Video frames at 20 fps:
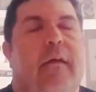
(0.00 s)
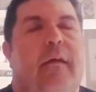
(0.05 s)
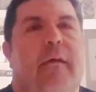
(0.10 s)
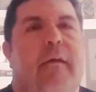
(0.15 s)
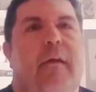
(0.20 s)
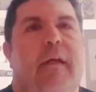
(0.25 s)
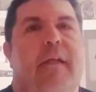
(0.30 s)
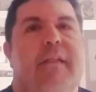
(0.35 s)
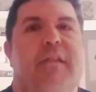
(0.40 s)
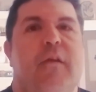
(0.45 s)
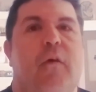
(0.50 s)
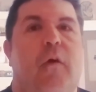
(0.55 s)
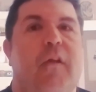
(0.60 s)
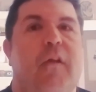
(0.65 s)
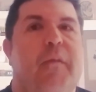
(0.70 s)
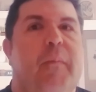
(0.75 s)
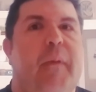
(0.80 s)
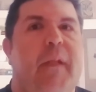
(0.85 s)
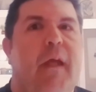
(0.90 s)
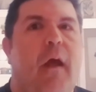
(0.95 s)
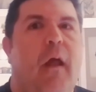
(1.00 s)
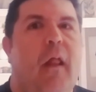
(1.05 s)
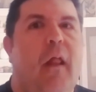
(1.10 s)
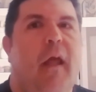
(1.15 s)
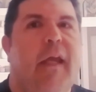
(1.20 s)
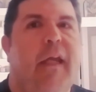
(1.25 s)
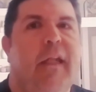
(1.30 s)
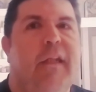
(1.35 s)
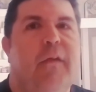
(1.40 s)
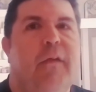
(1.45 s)
And so ultimately all I
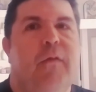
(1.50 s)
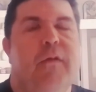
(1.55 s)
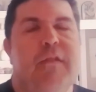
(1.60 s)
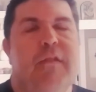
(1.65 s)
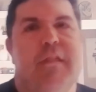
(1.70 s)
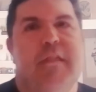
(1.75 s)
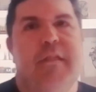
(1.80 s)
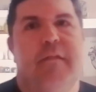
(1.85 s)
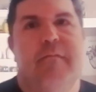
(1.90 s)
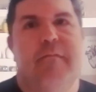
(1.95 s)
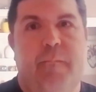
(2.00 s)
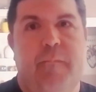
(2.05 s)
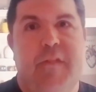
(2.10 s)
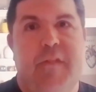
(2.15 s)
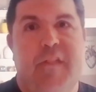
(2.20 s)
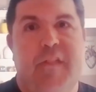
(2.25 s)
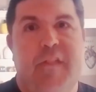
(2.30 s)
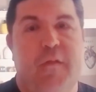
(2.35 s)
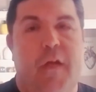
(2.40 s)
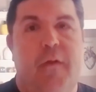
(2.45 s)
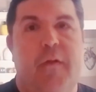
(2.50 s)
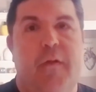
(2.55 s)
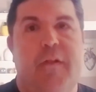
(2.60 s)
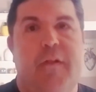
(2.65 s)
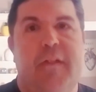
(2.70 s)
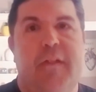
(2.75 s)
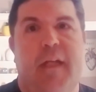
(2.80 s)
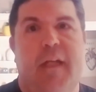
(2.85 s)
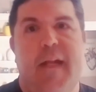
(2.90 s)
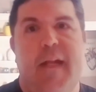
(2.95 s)
can do is just surrender it to
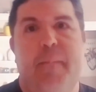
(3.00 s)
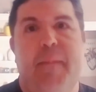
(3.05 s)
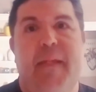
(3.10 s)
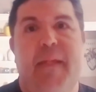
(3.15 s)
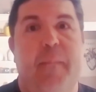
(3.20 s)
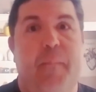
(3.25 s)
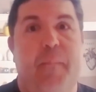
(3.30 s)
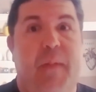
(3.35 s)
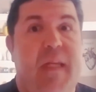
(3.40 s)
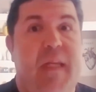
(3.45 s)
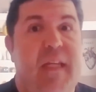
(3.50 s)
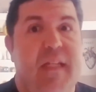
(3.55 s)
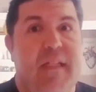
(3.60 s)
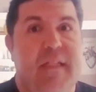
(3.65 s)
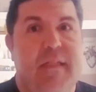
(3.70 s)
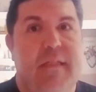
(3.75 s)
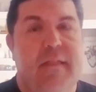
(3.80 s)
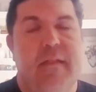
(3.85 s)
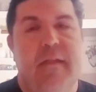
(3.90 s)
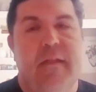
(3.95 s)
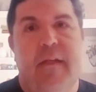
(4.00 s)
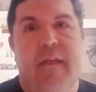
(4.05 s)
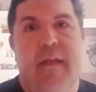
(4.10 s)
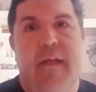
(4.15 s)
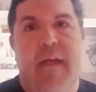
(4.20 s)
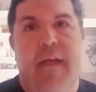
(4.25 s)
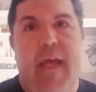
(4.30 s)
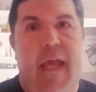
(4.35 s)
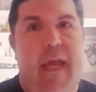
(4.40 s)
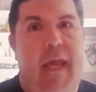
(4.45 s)
God and be at peace,
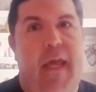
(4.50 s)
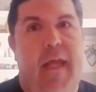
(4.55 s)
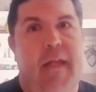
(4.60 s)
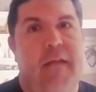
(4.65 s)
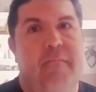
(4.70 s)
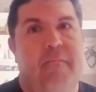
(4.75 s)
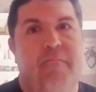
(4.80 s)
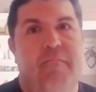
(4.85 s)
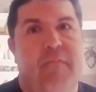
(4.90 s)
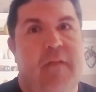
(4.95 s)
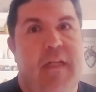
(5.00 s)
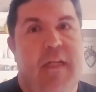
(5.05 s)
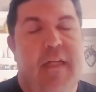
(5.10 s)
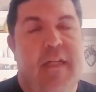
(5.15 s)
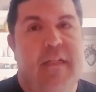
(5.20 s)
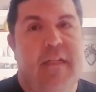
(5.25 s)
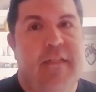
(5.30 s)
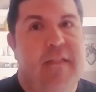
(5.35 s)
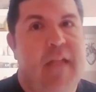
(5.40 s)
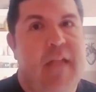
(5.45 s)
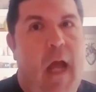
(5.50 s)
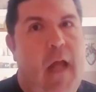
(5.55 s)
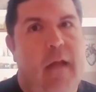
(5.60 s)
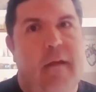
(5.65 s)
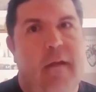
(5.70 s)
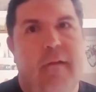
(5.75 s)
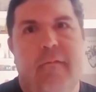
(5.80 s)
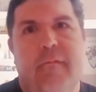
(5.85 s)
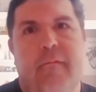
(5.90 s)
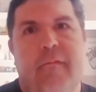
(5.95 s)
and
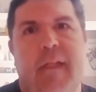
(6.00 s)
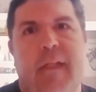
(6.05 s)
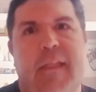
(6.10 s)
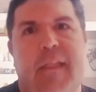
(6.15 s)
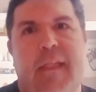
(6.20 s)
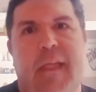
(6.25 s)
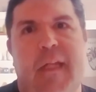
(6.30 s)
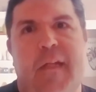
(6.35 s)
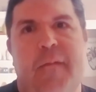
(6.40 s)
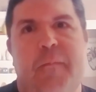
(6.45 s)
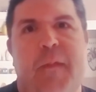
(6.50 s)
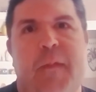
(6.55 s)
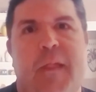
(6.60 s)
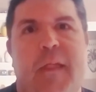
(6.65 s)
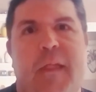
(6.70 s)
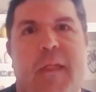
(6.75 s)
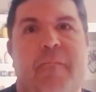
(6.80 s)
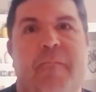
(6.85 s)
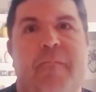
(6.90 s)
not let the enemy